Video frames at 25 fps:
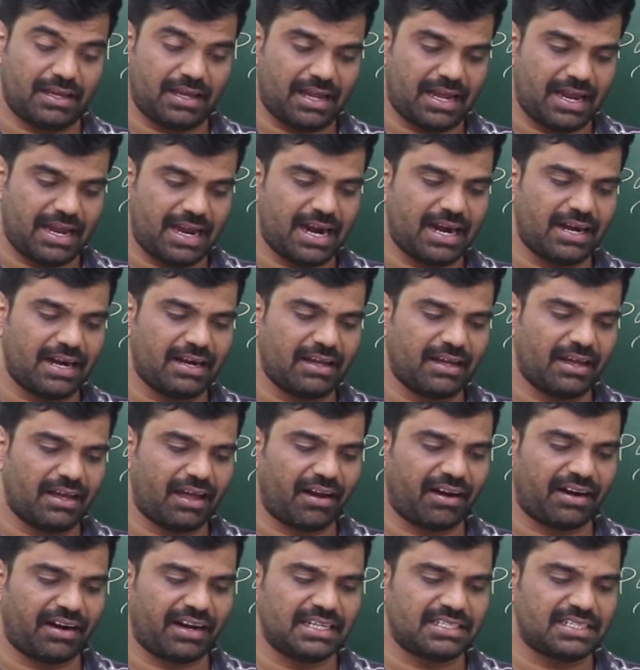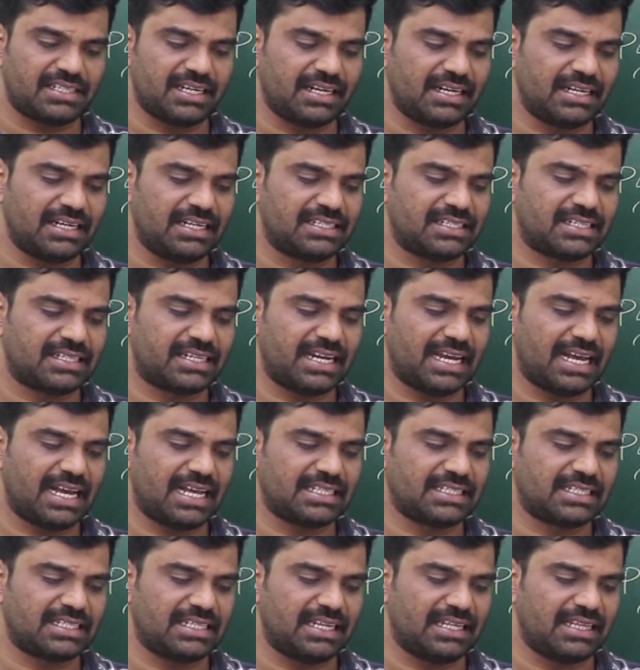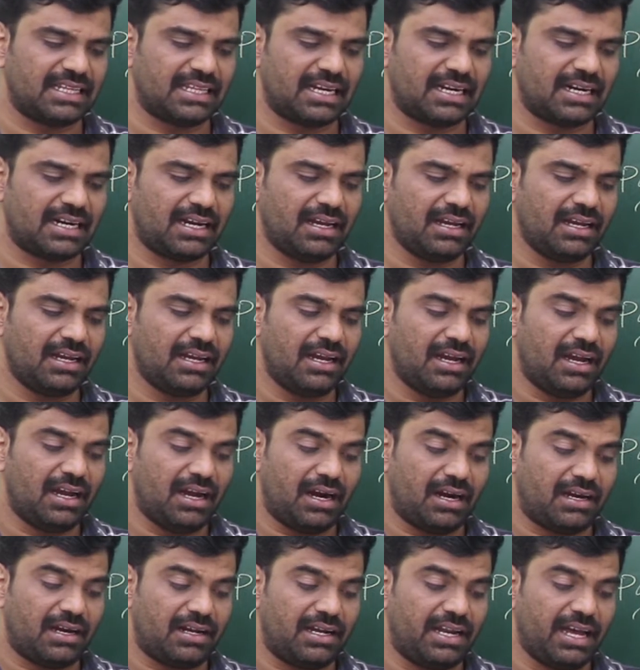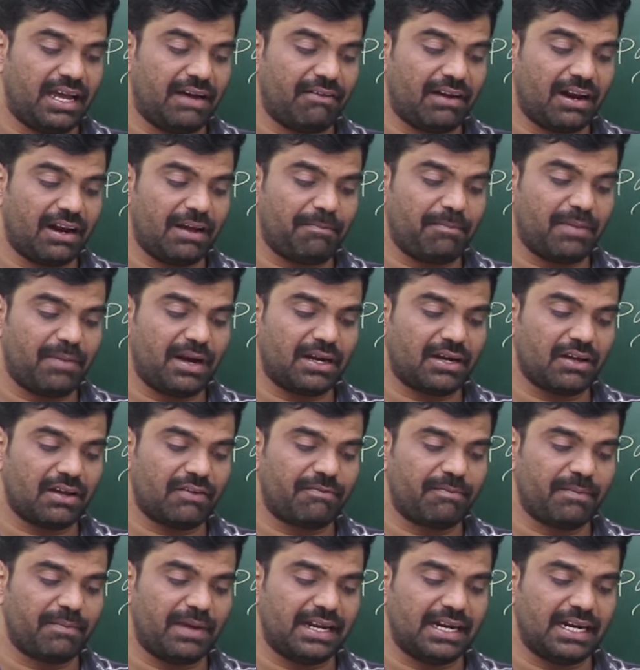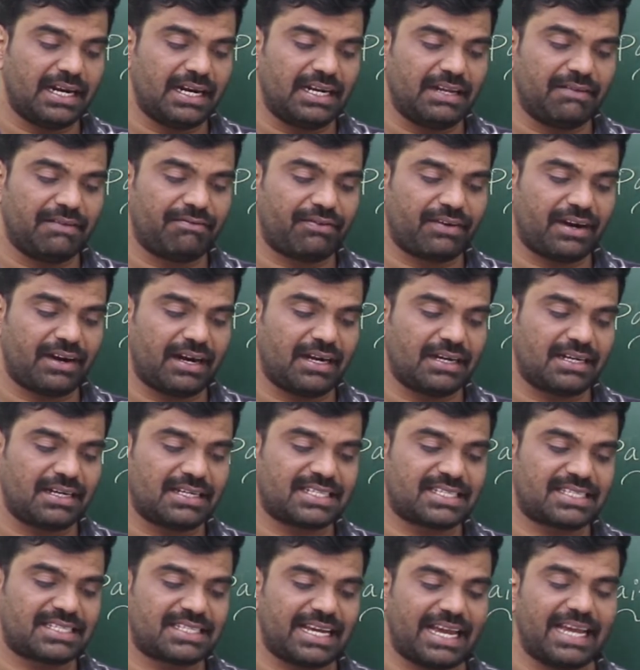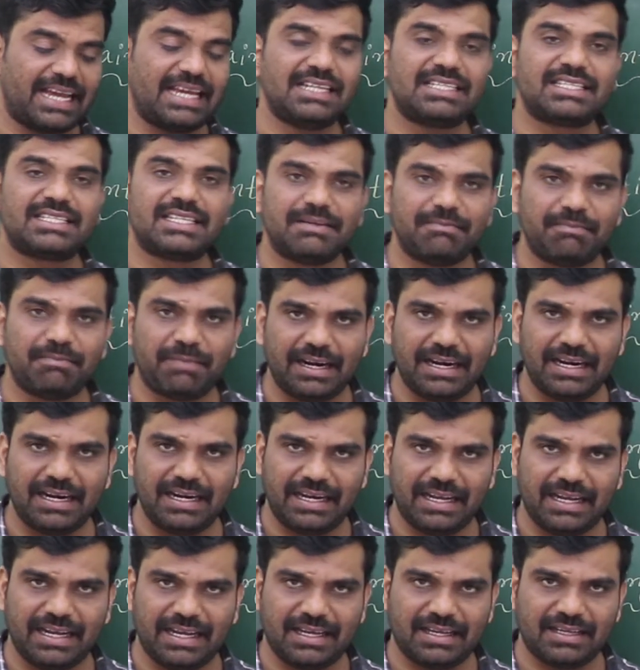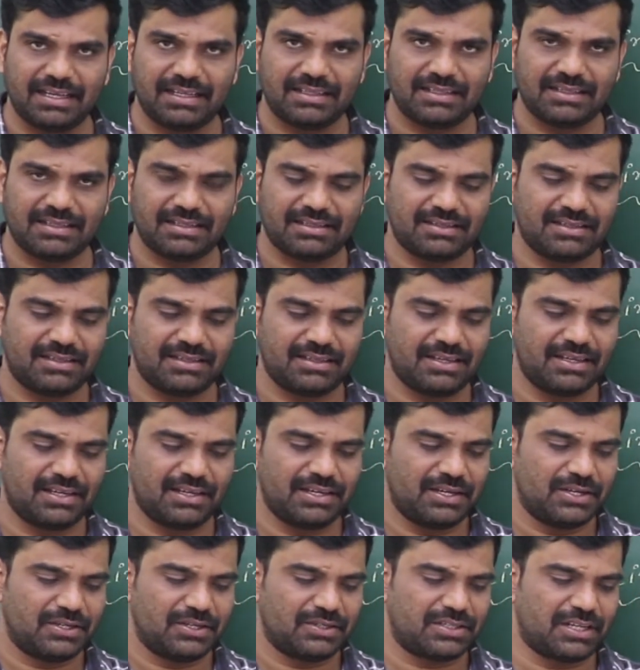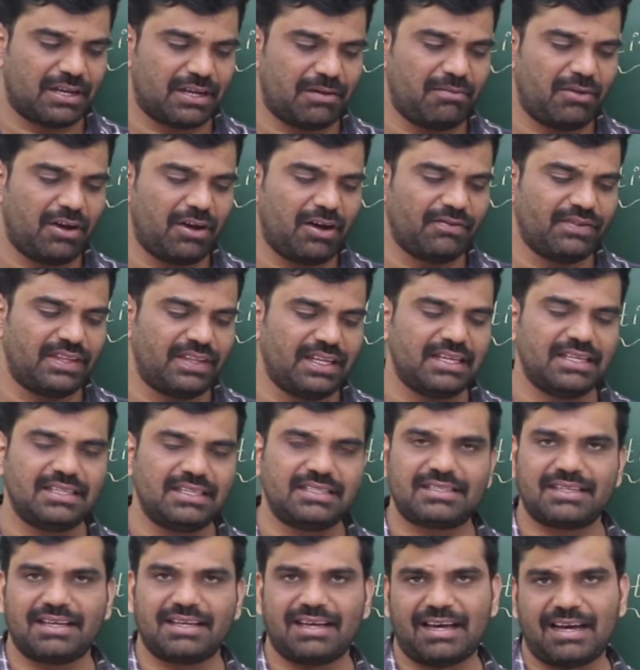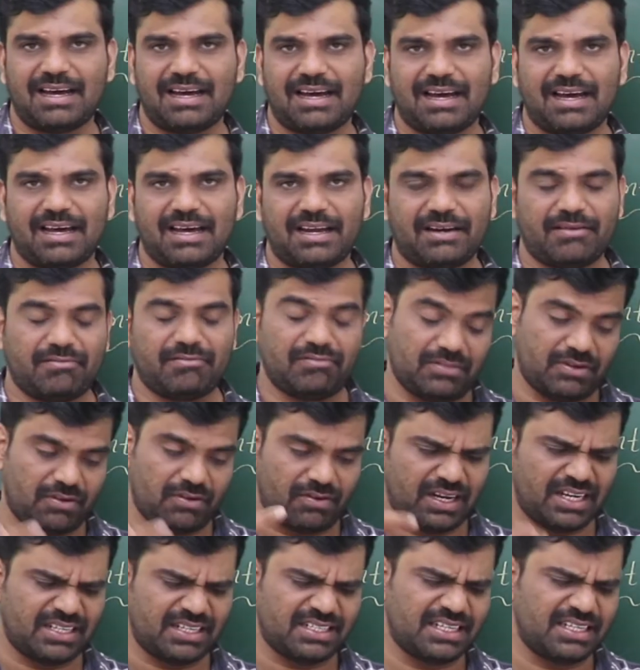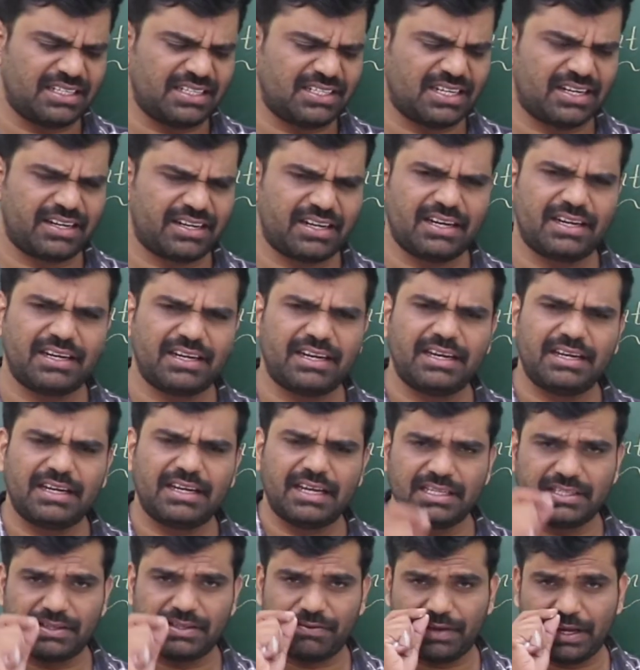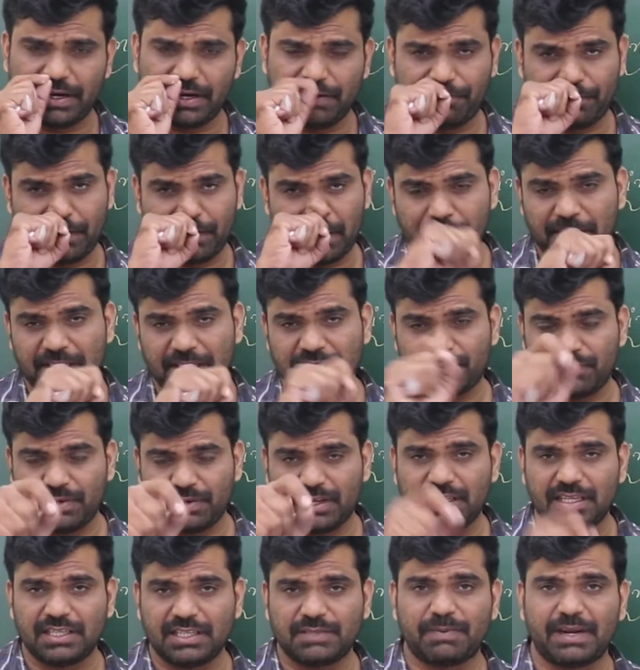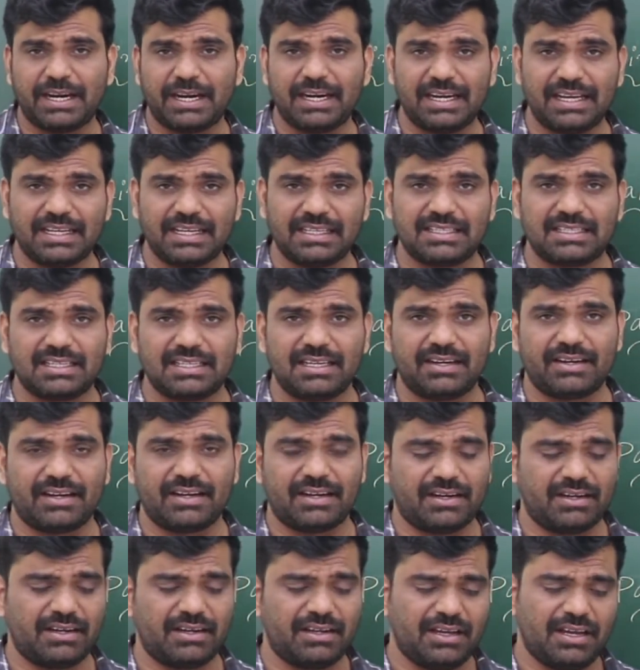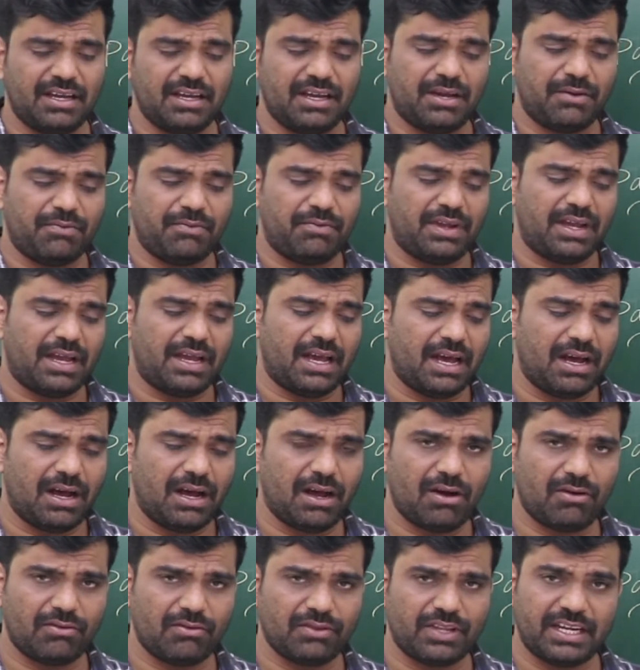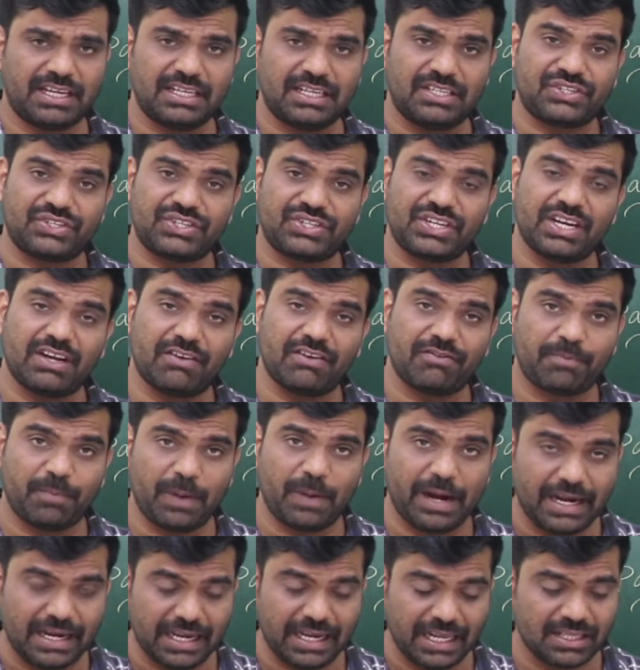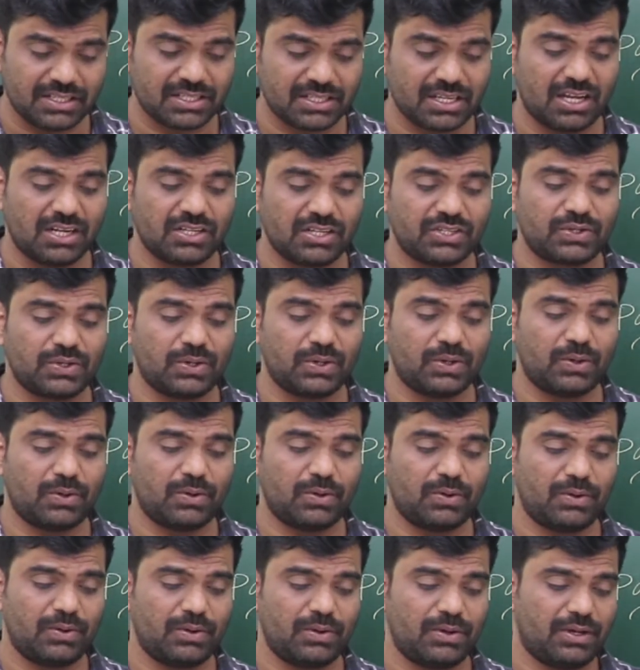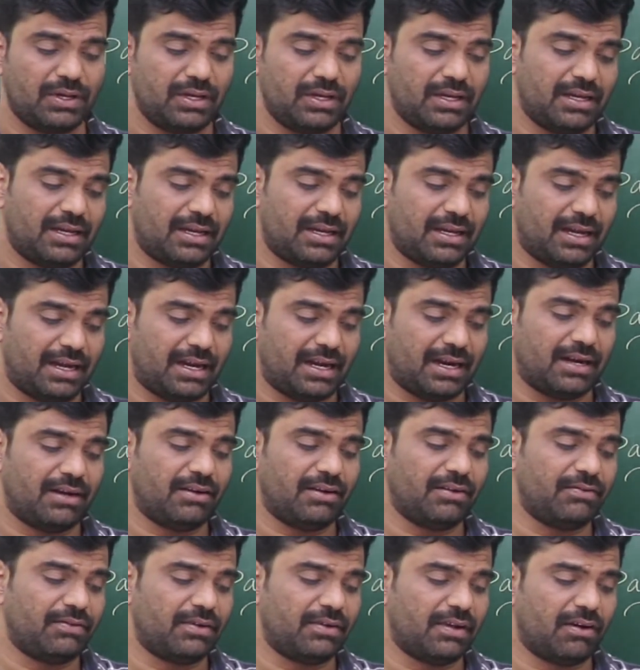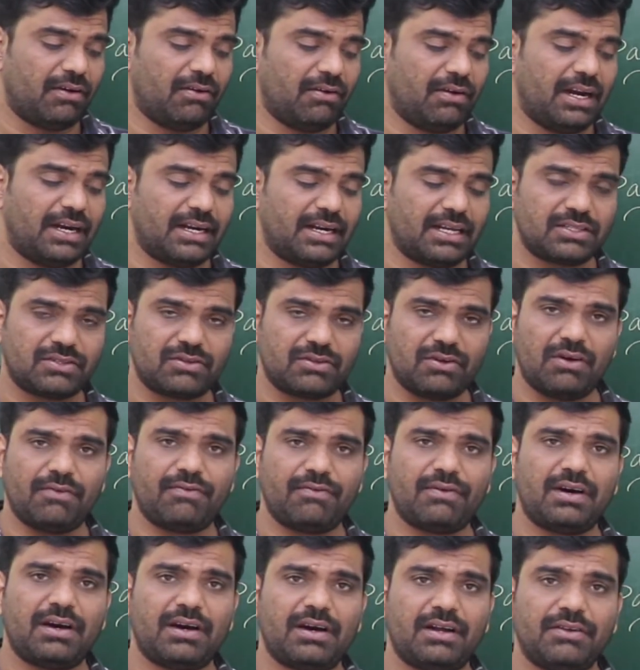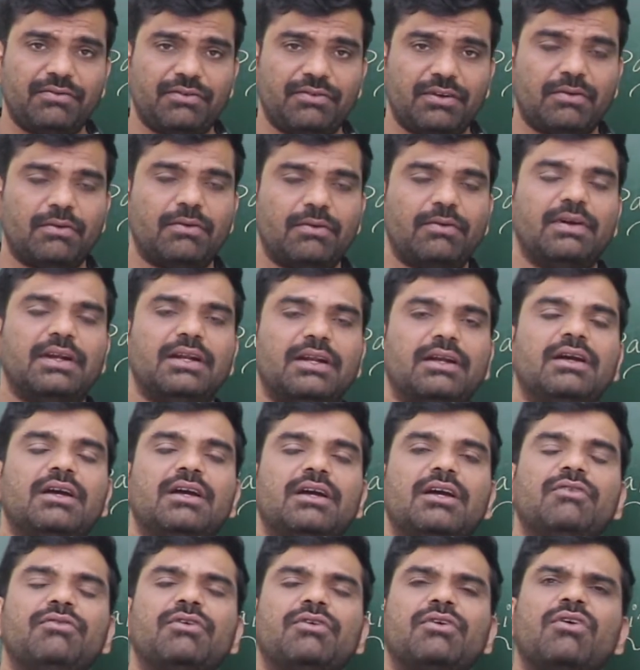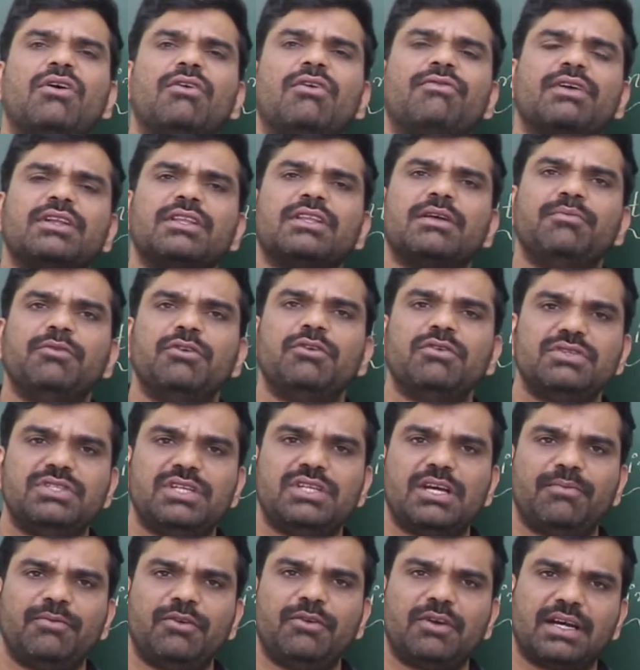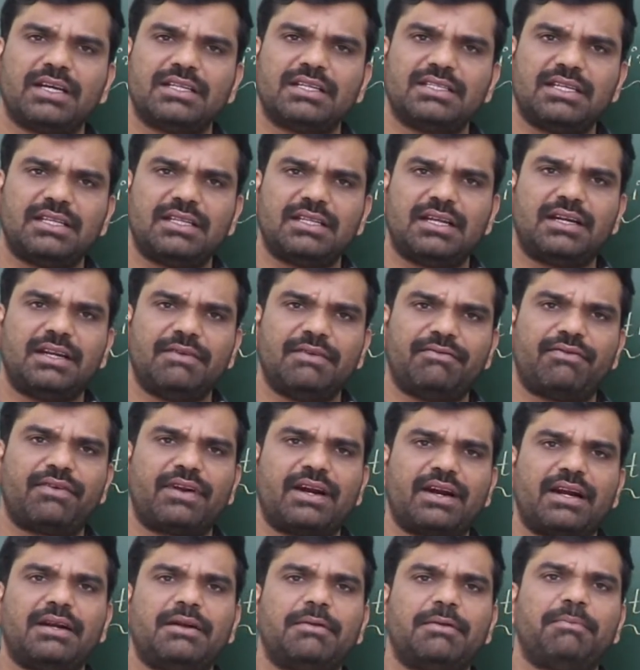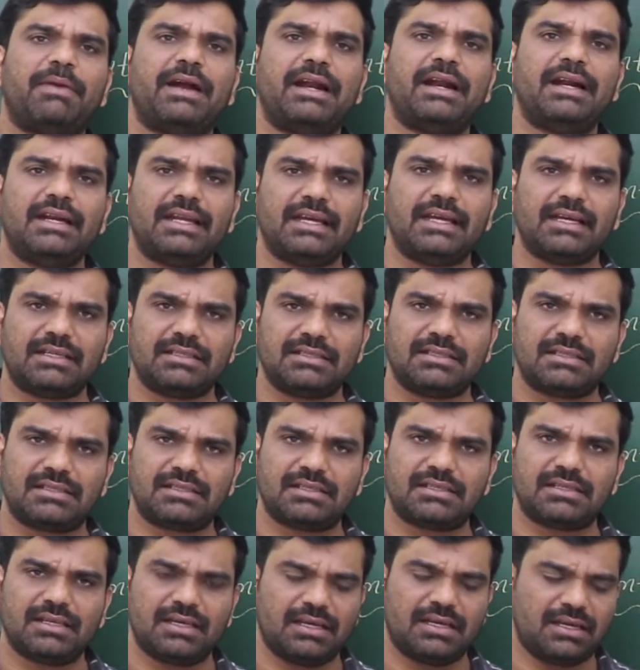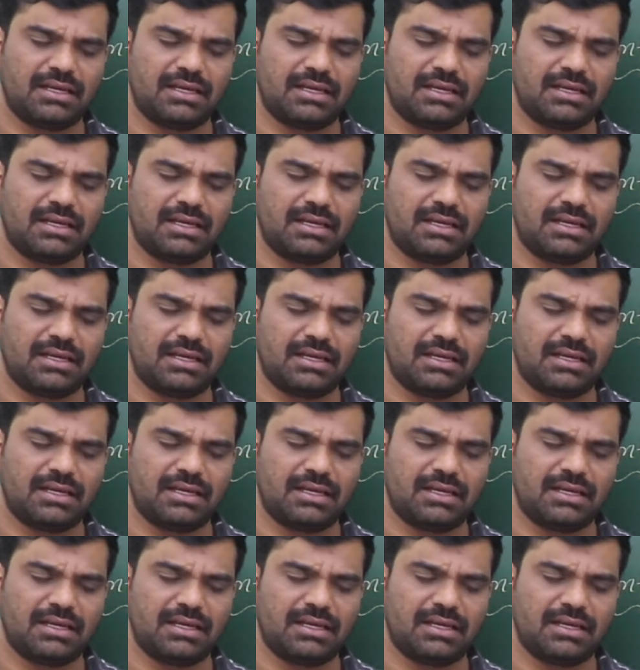And recent history has seen the development of many different styles in paintings. Some of these are, now let's see children, India is a very famous for these paintings children. We have the history of paintings also. And if now let us go for, if you go for the museum, you can see the different paintings.